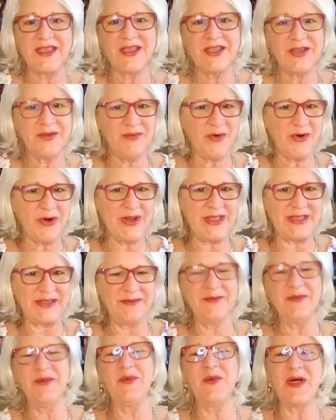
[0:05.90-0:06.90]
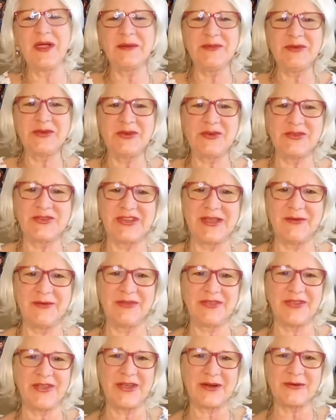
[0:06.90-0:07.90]
Good morning. Welcome to Crochet
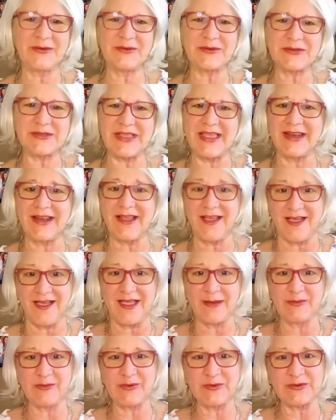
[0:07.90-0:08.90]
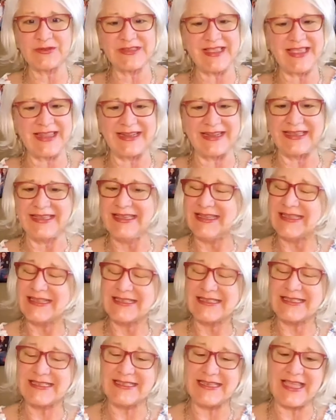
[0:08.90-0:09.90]
with Nonna Rosanna. I'm Rosanna.
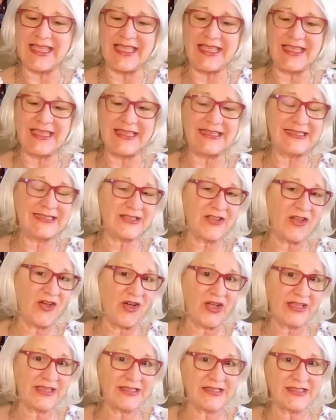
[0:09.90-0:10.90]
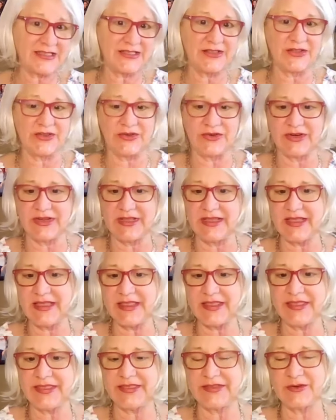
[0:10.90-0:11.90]
Today is August
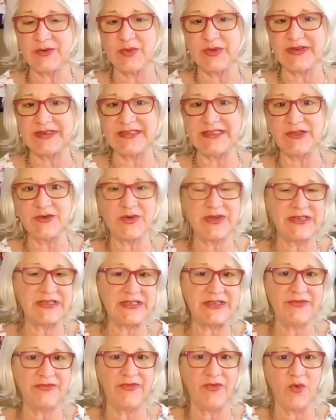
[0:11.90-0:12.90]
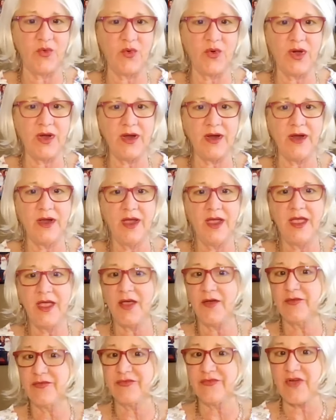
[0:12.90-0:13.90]
thirtieth, twenty twenty-four,
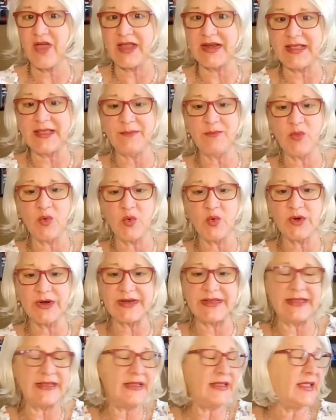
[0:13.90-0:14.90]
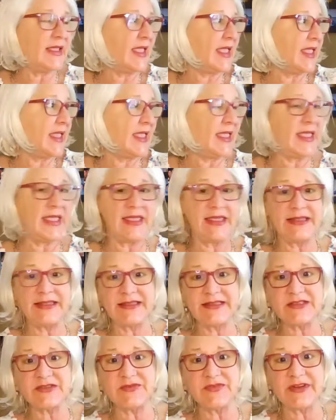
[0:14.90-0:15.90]
Friday morning,
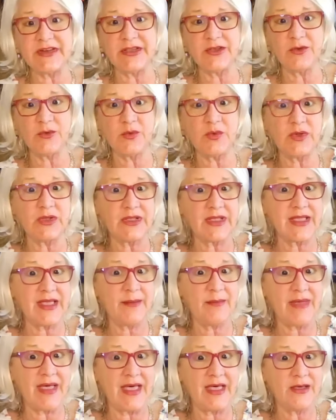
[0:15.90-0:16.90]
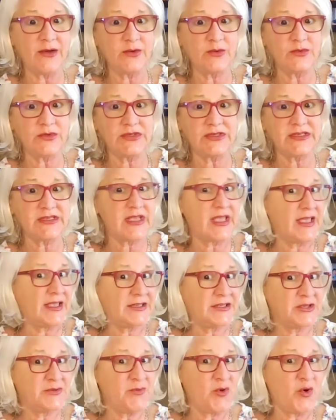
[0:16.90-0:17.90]
and this video will come out
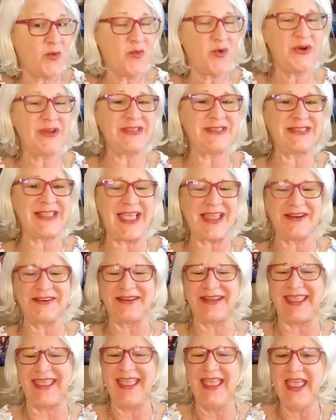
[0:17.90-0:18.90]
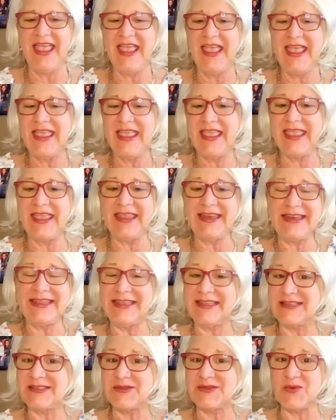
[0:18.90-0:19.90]
uh, tomorrow morning, Saturday. It
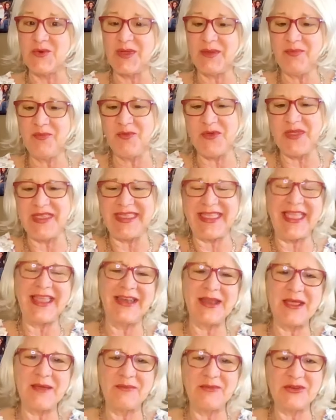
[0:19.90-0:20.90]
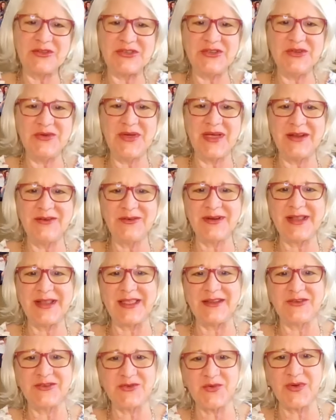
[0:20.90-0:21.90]
is W I P weekend number two hundred
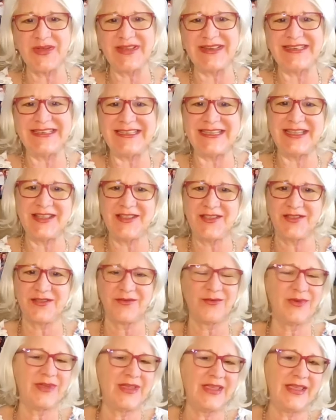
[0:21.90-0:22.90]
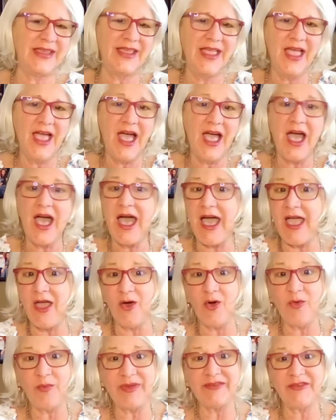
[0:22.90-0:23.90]
twenty-three. I
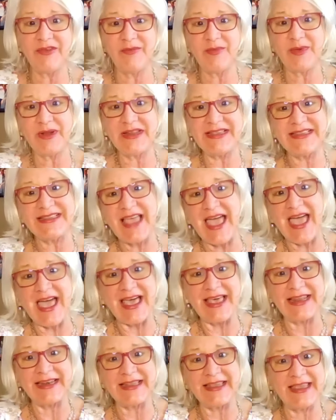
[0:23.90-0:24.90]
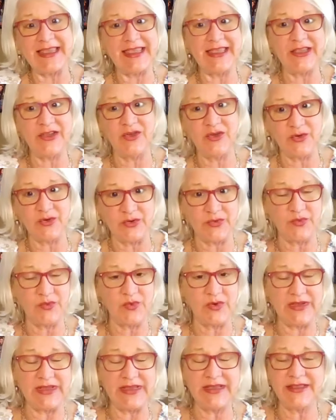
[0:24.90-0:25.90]
hope everybody's had a good
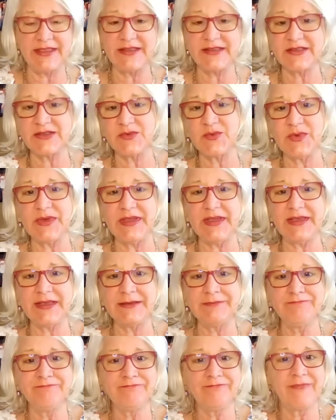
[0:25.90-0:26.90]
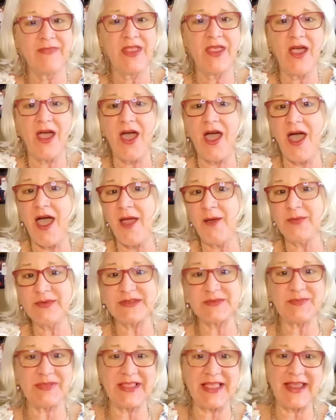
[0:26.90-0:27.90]
week this week. I
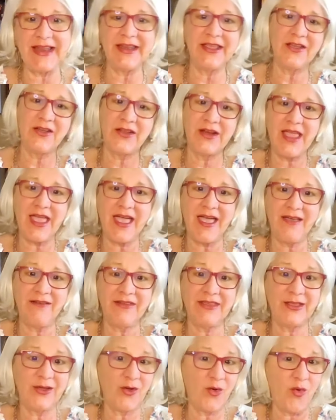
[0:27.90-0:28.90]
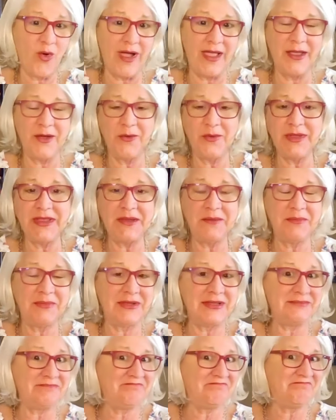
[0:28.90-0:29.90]
was planning on having a quiet week,
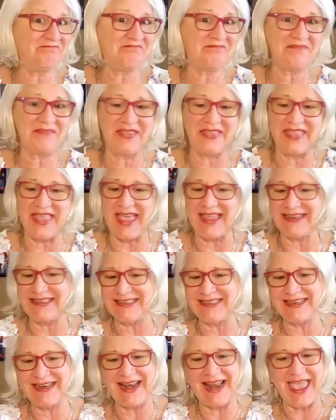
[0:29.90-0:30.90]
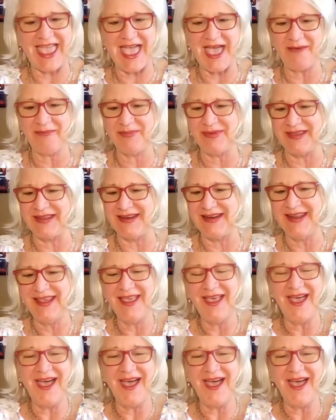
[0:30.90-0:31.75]
but that didn't happen.